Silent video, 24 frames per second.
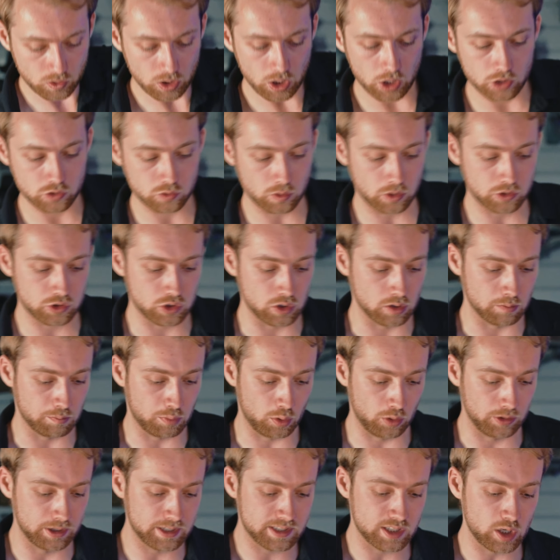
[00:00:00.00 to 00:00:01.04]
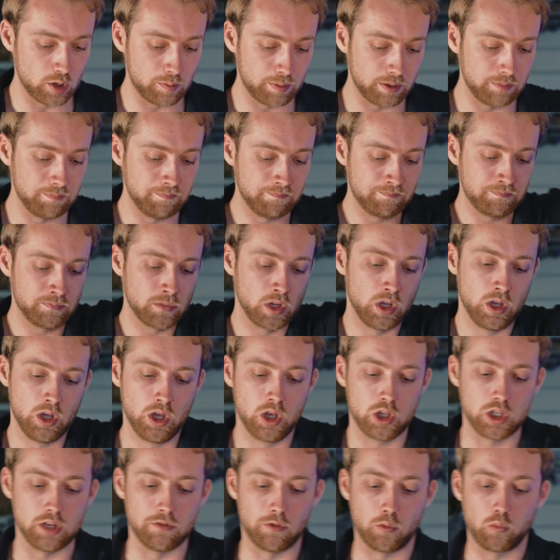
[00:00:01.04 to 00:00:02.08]
as well as you can pull this open.
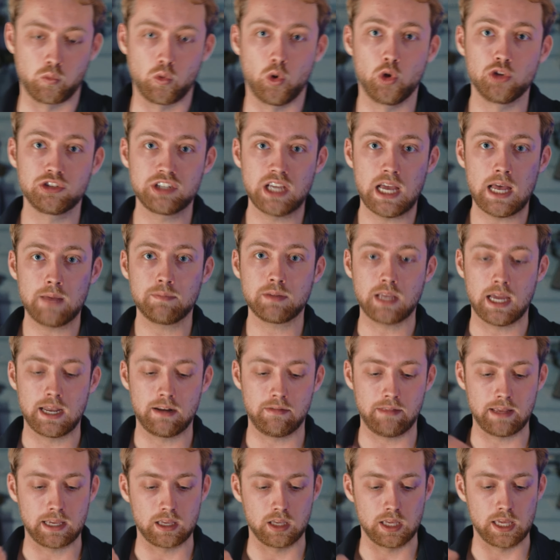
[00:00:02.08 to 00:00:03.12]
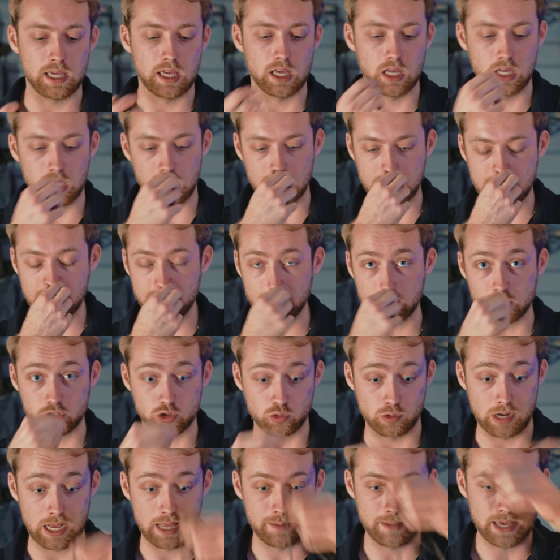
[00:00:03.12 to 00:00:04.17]
You have a roll top, kind of like a
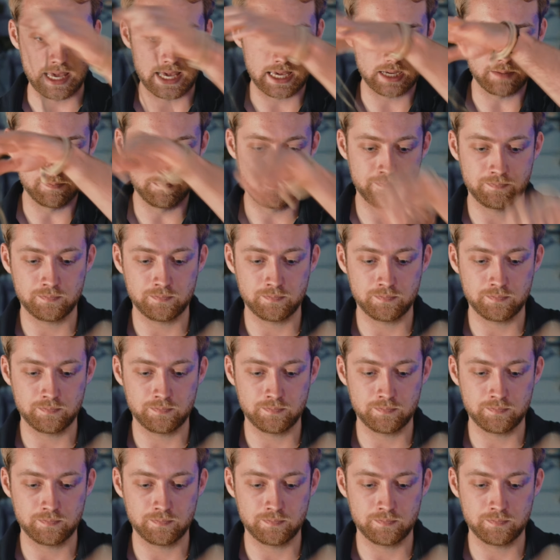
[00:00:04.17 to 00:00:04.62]
dry bag.